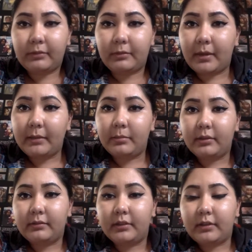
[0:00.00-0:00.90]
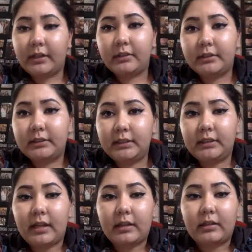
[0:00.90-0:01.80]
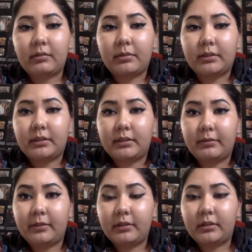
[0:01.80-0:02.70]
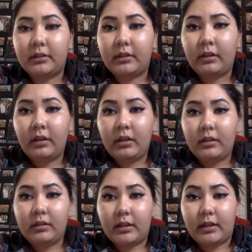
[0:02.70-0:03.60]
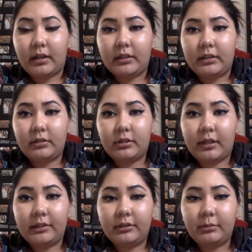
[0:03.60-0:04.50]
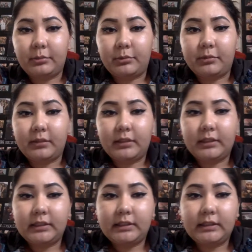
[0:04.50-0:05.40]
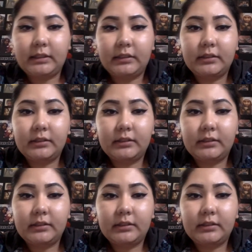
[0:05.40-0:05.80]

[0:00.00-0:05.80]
From my point of view, I could see that there was a difference and that I did try to improve on these things.